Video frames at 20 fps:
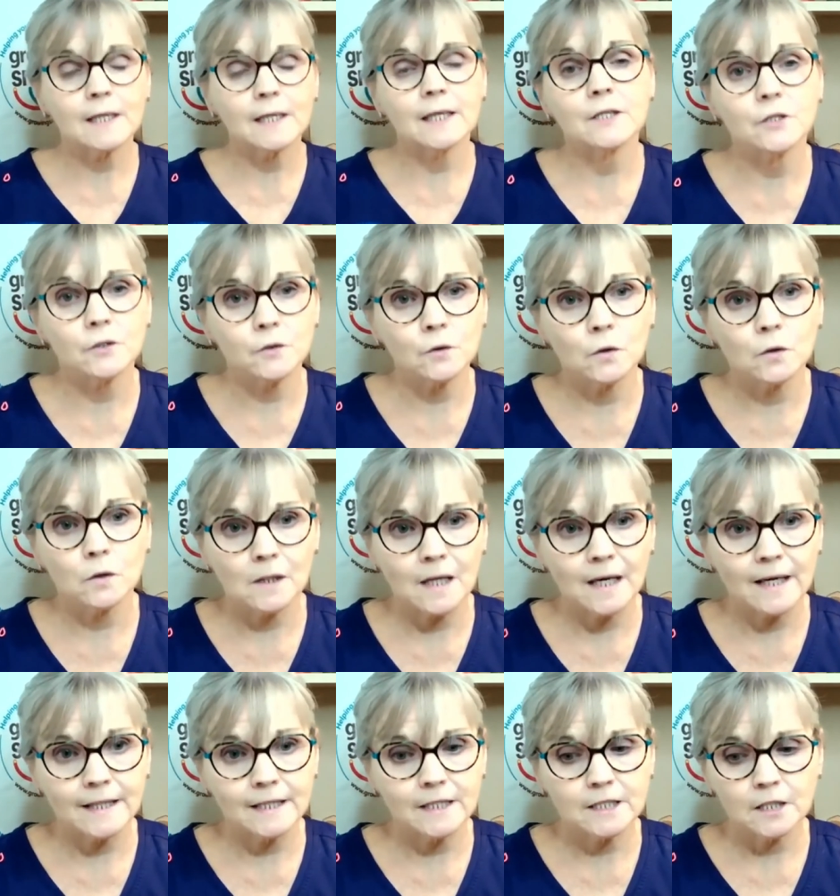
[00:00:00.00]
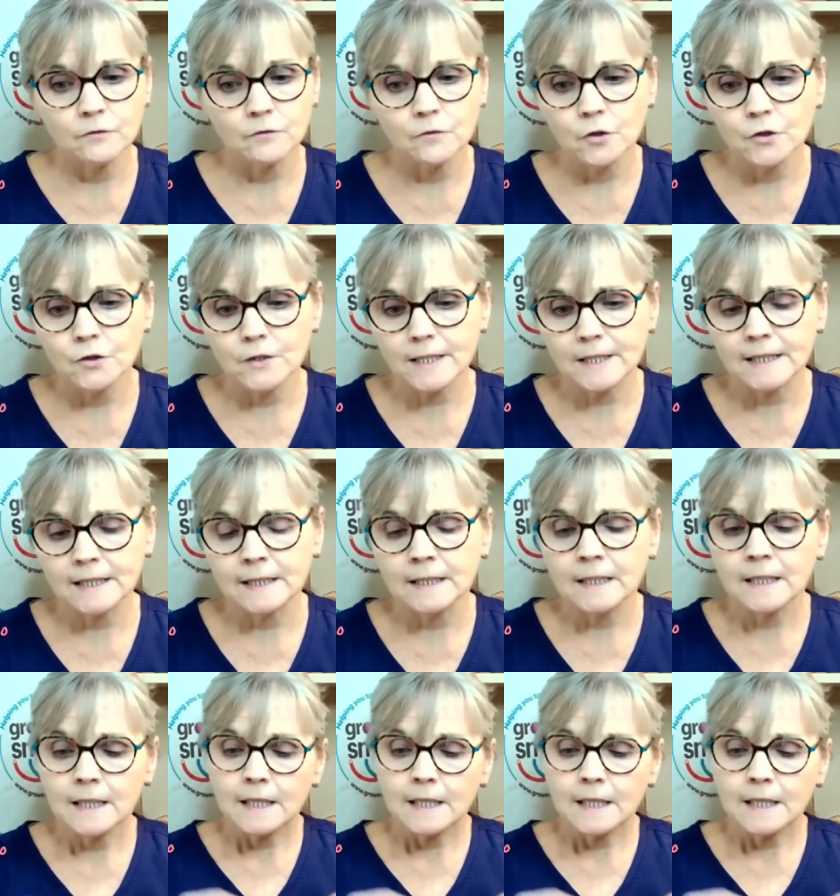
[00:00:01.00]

in your oral hygiene routine.